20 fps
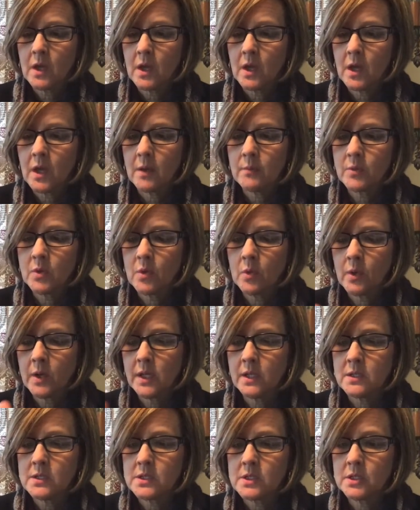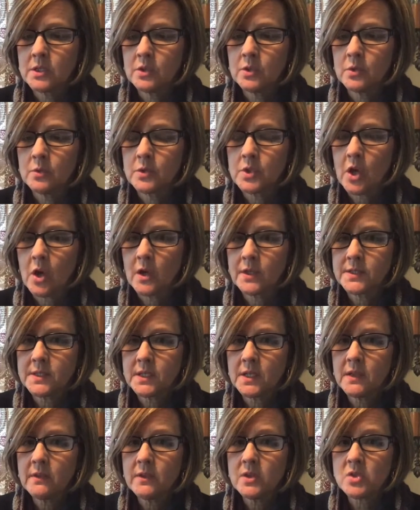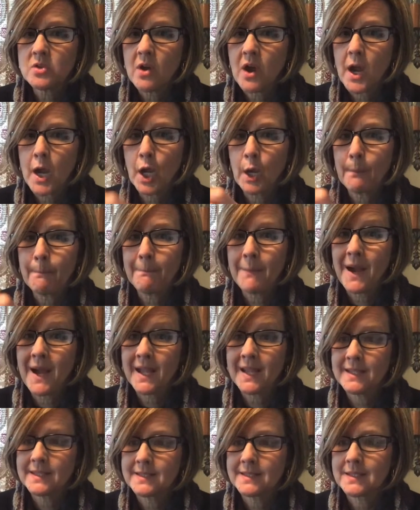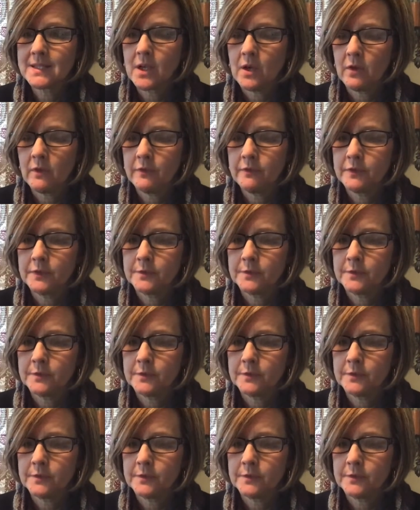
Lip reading: I'm going to toss it in the dryer by itself.